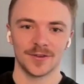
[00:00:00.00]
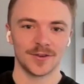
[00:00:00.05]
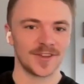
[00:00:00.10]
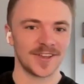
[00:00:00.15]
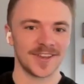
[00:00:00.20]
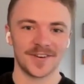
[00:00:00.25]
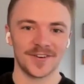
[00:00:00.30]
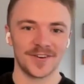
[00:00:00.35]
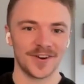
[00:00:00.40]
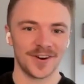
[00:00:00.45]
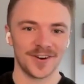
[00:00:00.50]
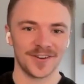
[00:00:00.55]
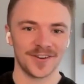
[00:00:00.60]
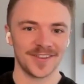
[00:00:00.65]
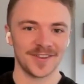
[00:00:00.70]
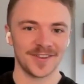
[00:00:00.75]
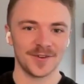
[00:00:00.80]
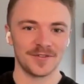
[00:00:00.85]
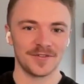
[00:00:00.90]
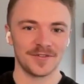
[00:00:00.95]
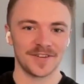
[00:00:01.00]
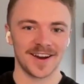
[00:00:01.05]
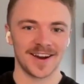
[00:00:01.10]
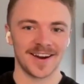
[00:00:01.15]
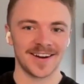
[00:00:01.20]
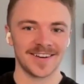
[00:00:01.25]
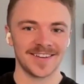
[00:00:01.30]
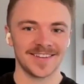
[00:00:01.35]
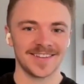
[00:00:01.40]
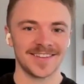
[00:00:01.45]
looking around in
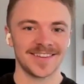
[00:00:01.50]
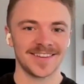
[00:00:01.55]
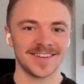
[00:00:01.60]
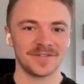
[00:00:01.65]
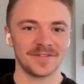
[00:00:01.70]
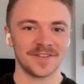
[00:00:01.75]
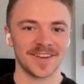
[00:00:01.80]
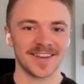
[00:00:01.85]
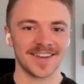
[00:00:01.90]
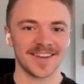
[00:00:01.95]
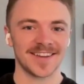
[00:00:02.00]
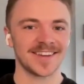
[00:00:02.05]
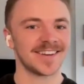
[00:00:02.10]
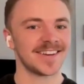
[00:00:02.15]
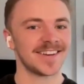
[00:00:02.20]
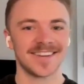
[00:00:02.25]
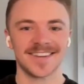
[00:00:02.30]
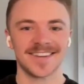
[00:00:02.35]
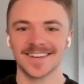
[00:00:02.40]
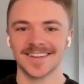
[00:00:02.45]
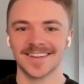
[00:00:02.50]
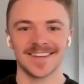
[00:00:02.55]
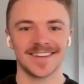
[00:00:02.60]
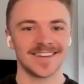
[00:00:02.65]
Northern Ireland and thinking